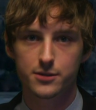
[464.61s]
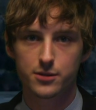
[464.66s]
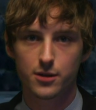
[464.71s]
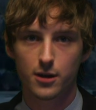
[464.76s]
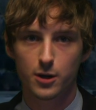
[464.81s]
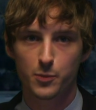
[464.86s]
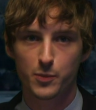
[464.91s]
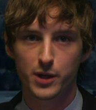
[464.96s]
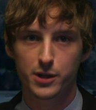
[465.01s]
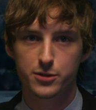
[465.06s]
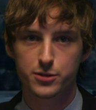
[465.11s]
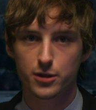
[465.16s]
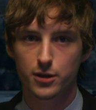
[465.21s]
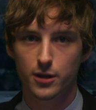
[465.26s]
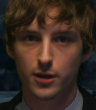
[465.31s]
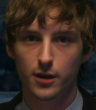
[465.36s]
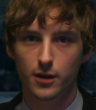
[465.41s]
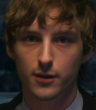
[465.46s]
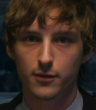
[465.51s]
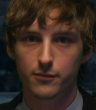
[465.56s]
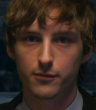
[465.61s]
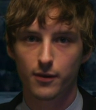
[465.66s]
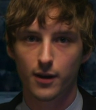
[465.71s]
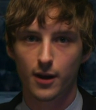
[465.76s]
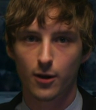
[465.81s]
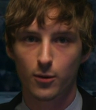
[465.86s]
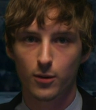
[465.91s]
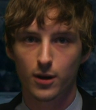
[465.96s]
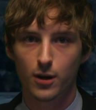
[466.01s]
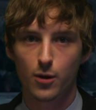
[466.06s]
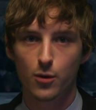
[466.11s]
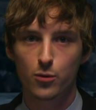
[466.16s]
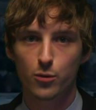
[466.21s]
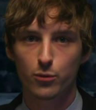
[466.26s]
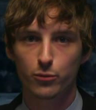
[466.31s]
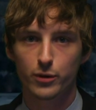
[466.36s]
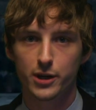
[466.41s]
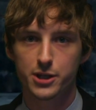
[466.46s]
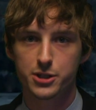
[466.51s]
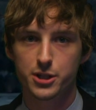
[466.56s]
stark picture of our
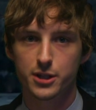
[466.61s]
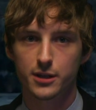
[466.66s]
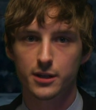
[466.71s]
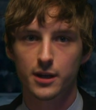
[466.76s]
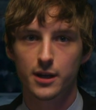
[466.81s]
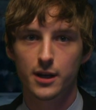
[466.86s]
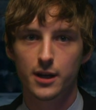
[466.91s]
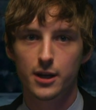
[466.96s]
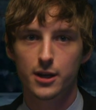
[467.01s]
own region